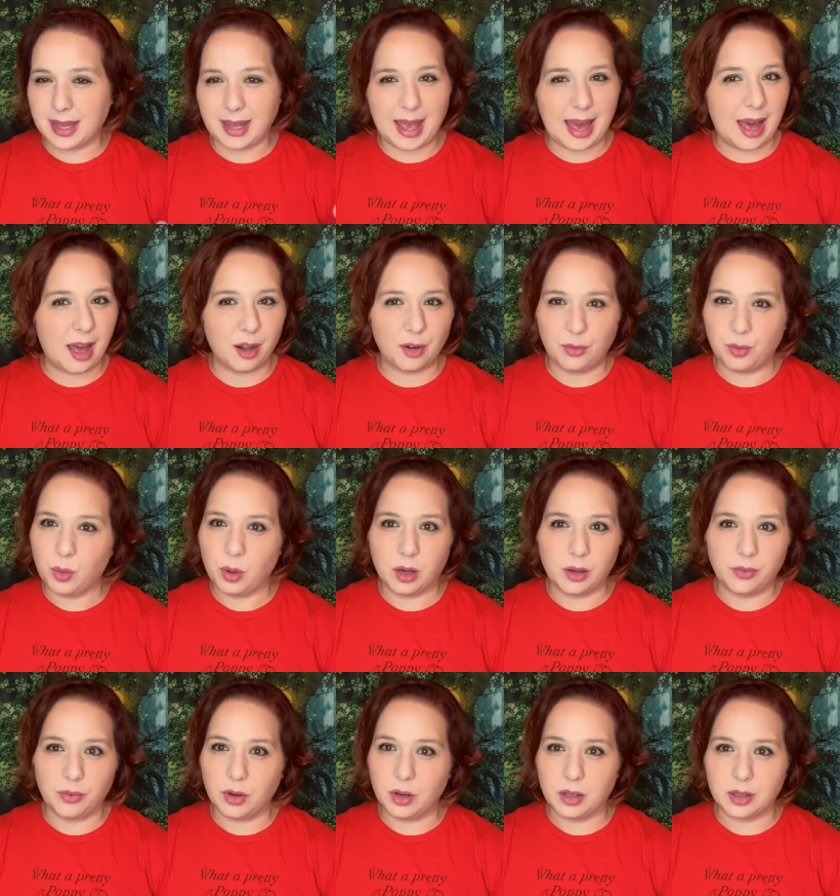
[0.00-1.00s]
like out of
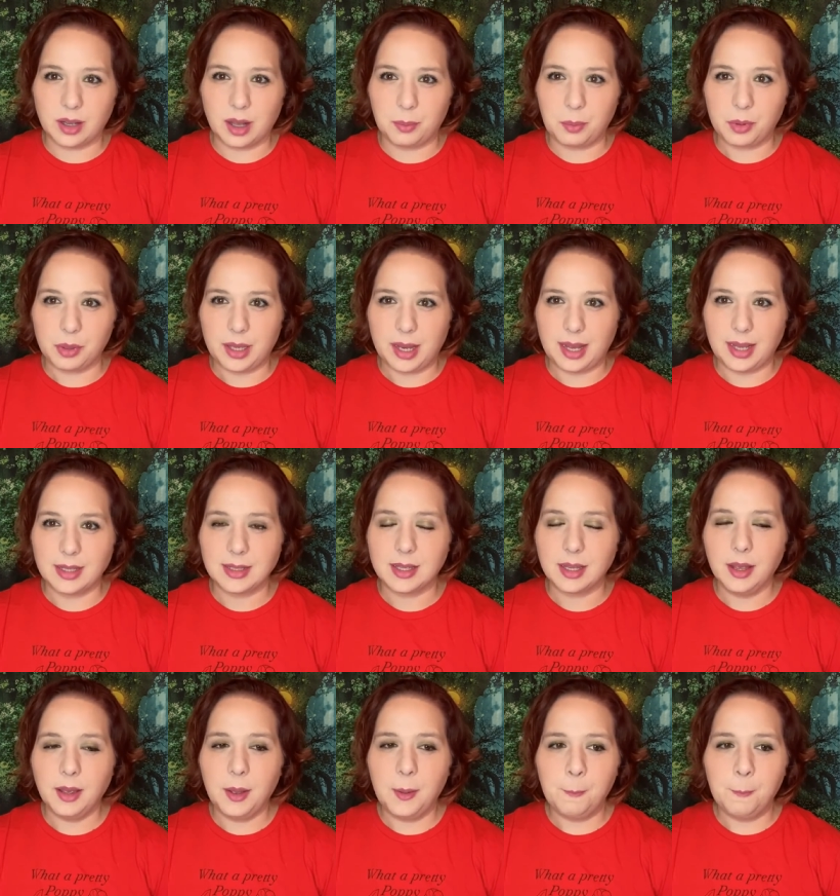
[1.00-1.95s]
work for a couple days.